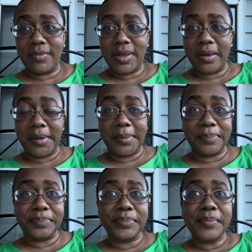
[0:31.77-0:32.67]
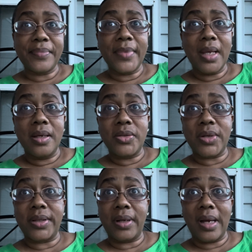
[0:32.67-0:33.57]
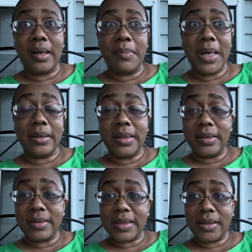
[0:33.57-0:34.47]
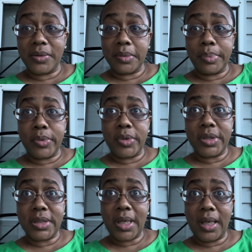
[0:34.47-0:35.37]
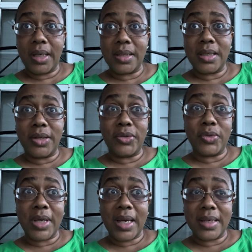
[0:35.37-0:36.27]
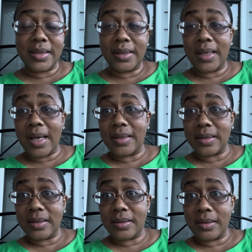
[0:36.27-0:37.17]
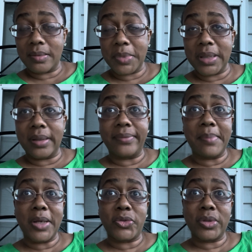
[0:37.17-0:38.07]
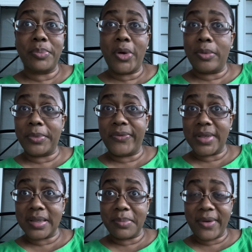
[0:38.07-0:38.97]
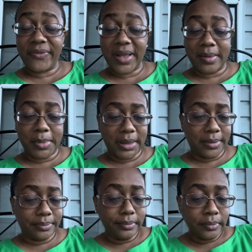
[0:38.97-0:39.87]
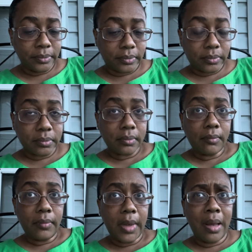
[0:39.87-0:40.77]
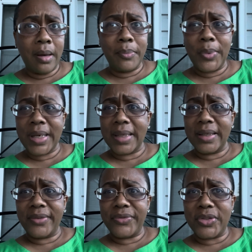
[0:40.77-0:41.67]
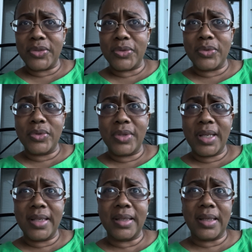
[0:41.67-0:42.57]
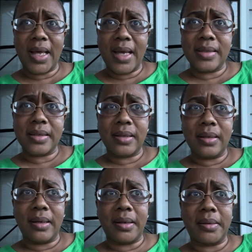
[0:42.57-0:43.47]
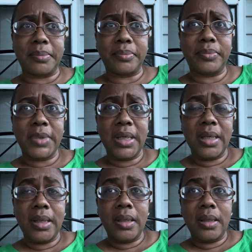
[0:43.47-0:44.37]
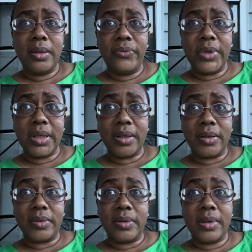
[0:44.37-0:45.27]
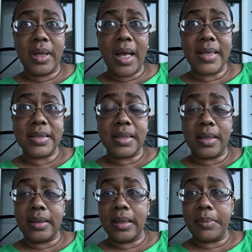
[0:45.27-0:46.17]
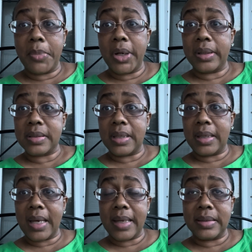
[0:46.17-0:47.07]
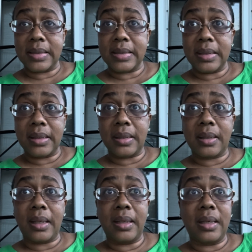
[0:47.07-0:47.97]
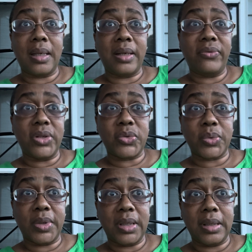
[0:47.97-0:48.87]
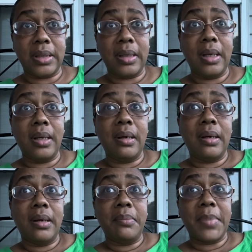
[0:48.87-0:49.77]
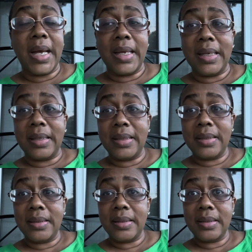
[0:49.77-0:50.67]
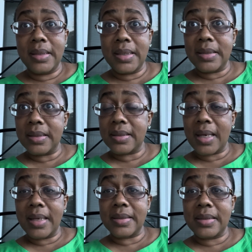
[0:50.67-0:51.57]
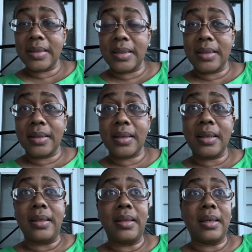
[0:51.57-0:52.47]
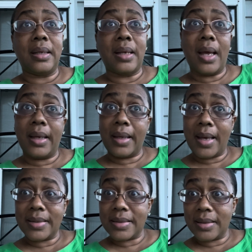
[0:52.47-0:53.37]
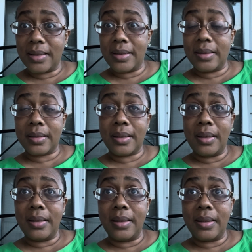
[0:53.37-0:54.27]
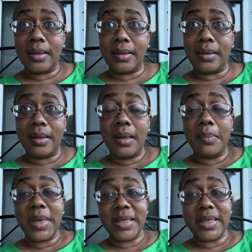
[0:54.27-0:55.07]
um, so I thought I'd come out here and sit on the porch and tell you guys the last installment of my trip home to visit my family. Um, when I left you in the last um, video, I said that Marcus had gotten sick and that eventually my nieces got sick, and then I got sick, and then my